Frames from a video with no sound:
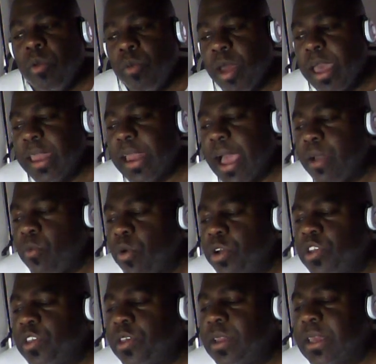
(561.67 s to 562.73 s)
Right? I
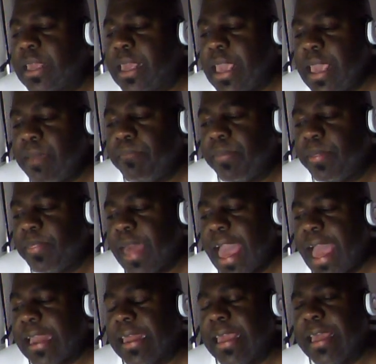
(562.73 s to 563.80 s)
want you to keep
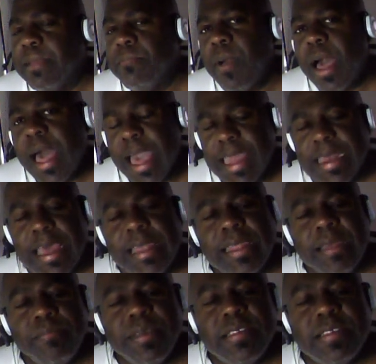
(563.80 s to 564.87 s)
that in mind. Now,
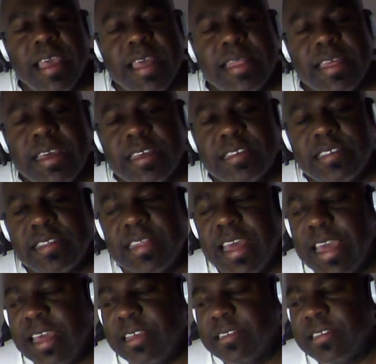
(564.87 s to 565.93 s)
let me say this
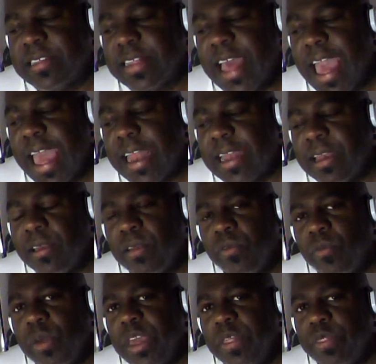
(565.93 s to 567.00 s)
things that
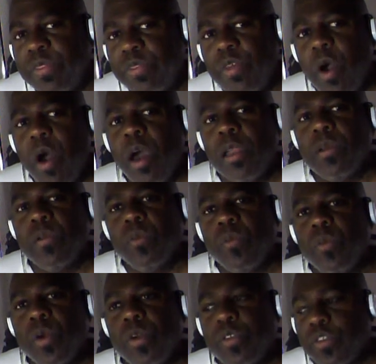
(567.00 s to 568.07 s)
we thought
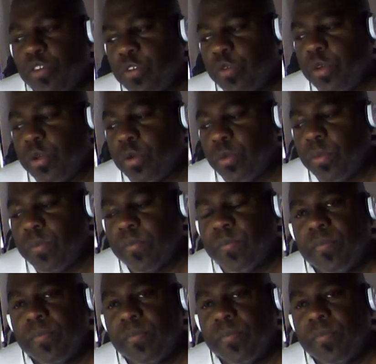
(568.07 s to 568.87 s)
were true